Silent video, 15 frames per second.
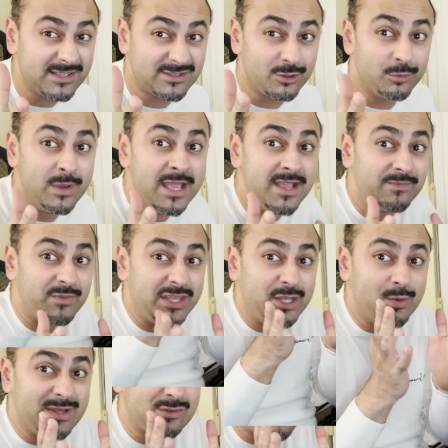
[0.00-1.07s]
So the
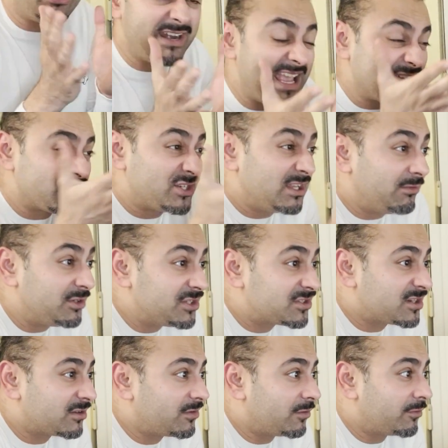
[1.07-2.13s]
U.S. already has to deal with the
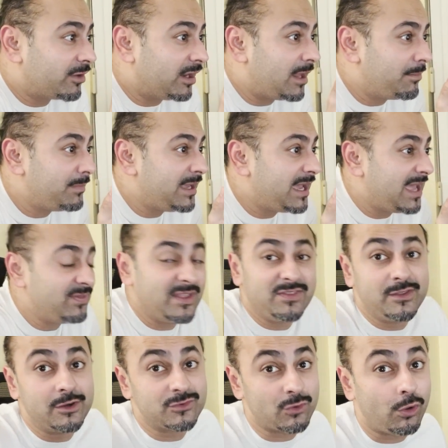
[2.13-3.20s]
District of Columbia, and then
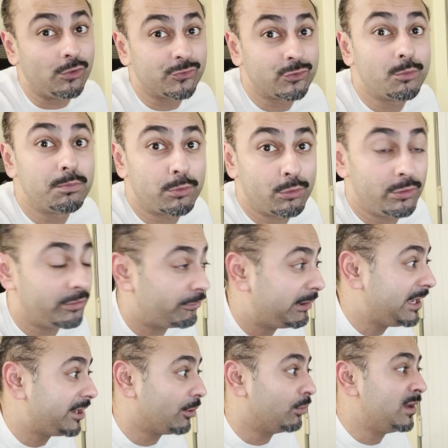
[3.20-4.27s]
there's also Puerto
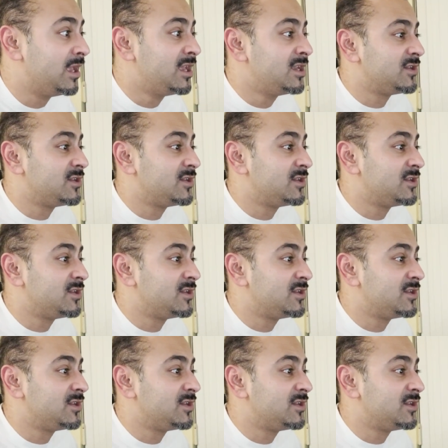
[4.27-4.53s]
Rico.